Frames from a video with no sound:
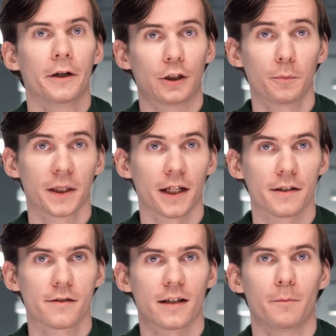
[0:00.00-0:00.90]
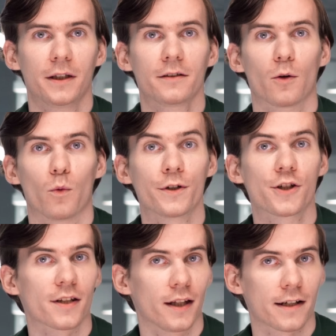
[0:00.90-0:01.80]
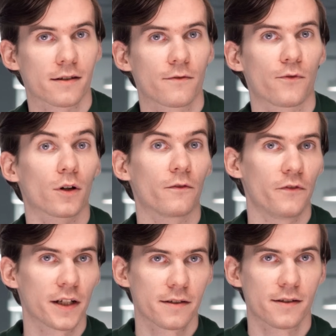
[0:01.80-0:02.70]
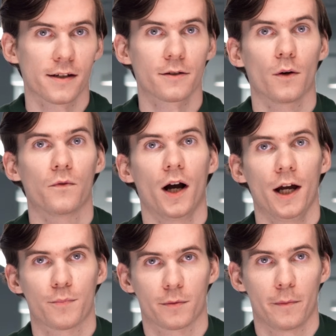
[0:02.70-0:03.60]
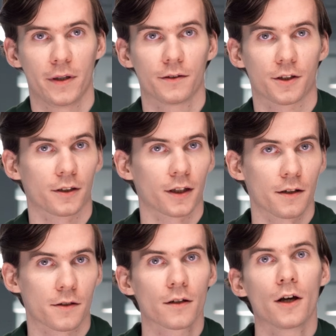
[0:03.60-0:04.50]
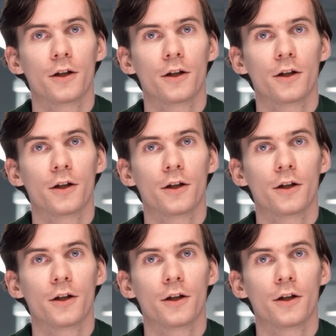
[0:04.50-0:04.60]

top-k sampling, which selects for a fixed set of high probability tokens